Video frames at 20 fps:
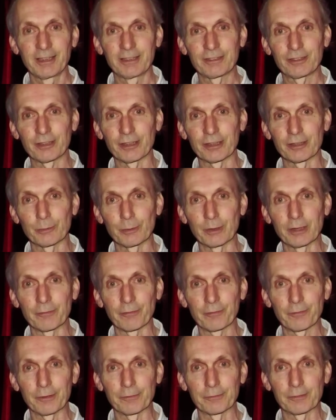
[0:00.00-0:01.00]
genuine
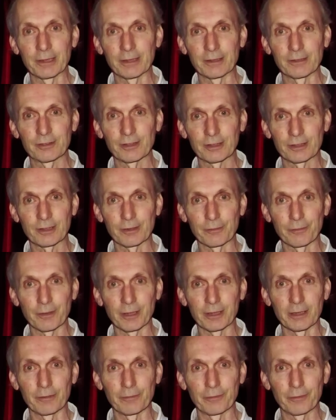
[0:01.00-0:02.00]

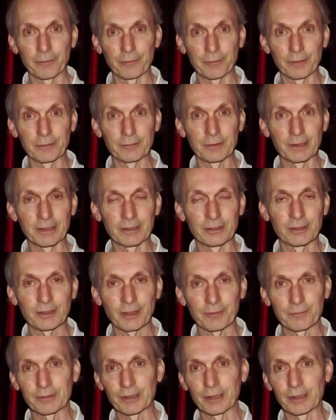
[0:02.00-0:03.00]
1565 for
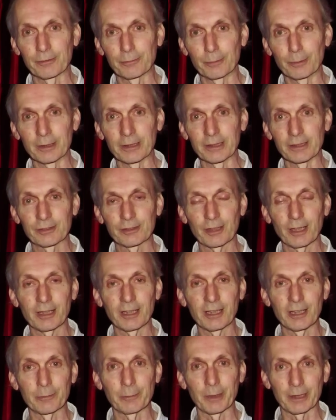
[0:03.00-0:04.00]
1570 release
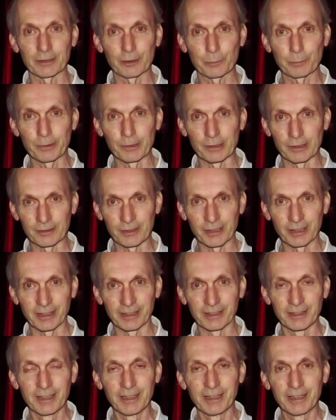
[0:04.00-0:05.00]
IMAX prints
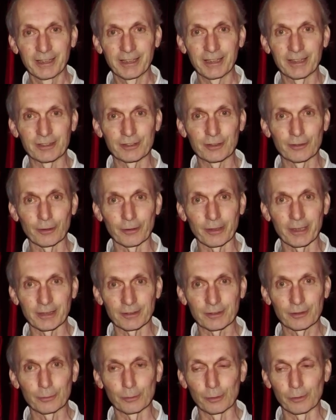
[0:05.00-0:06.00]
here. It's not
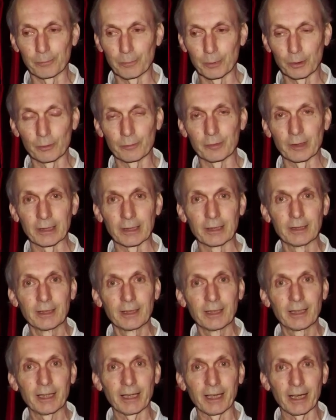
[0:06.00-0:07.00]
that sort of movie.
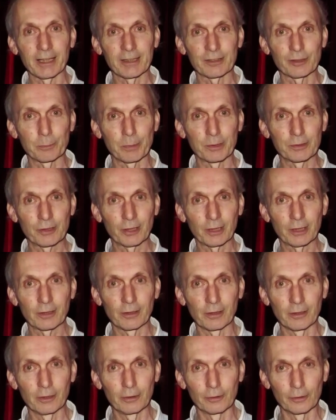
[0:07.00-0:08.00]
It has a
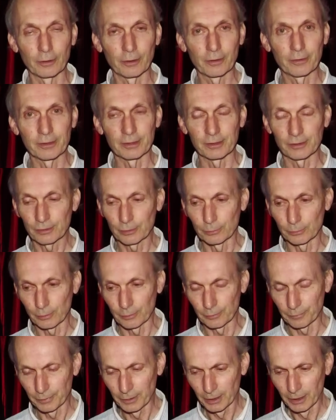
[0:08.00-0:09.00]
particular look that's sort
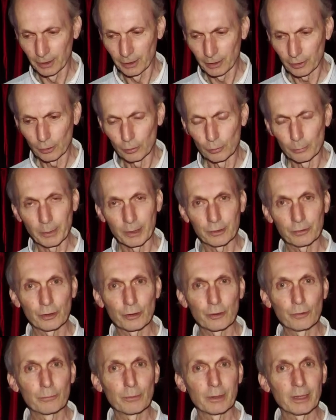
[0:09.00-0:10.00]
of almost
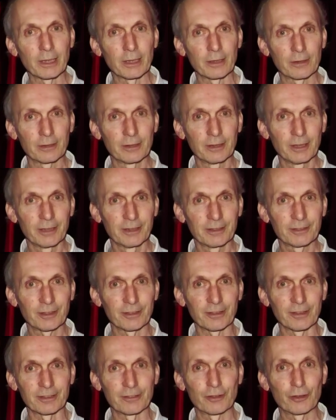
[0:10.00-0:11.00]
unique
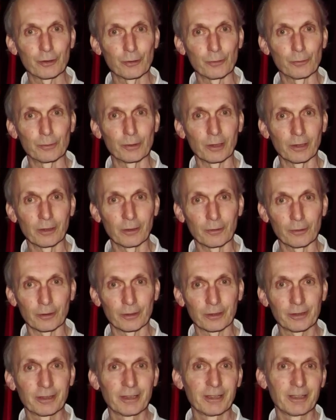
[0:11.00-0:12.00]
to the Dune
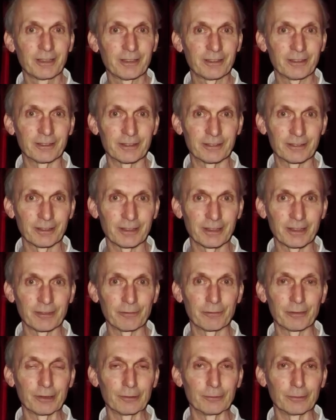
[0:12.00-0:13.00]
look that
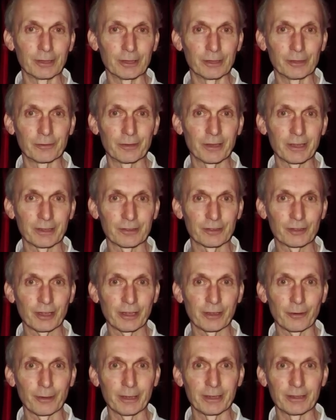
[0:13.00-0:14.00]
Denis Villeneuve has
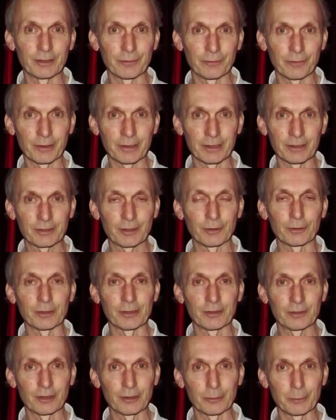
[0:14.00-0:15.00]
generated for this, or
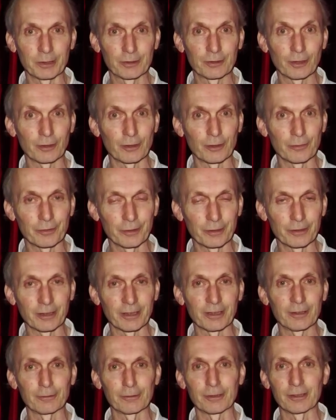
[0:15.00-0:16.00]
his cinematographer and the
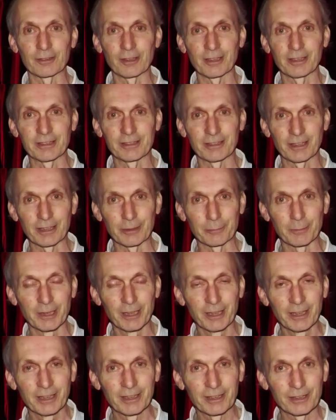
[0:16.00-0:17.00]
whole design team
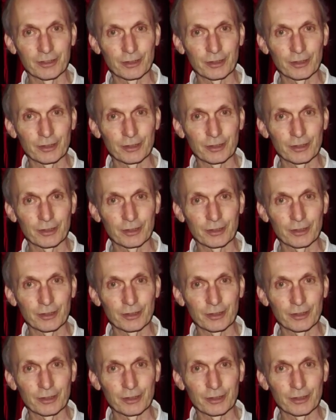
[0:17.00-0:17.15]
has